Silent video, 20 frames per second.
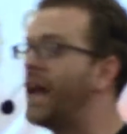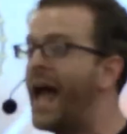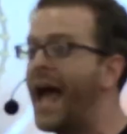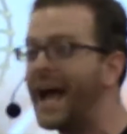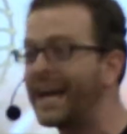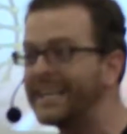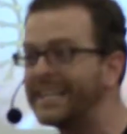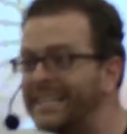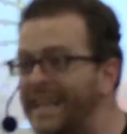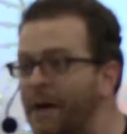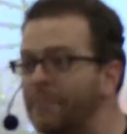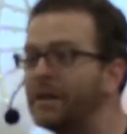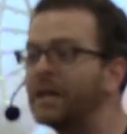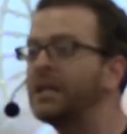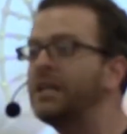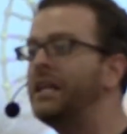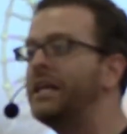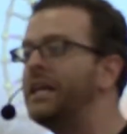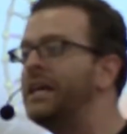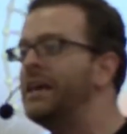it
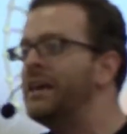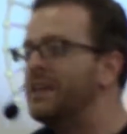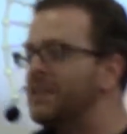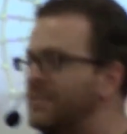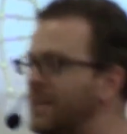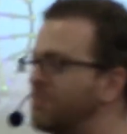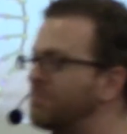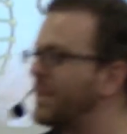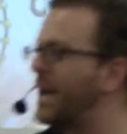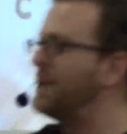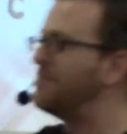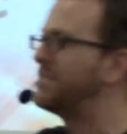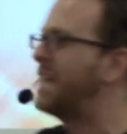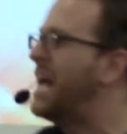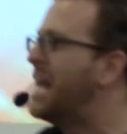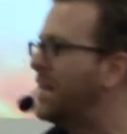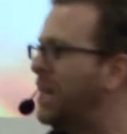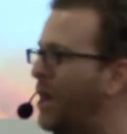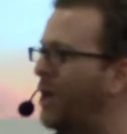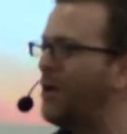academically. Sometimes
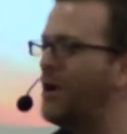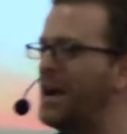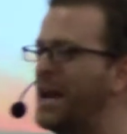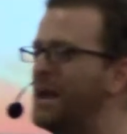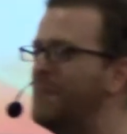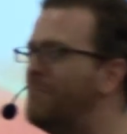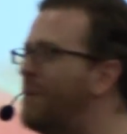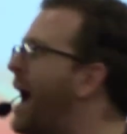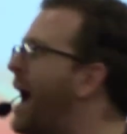they learn it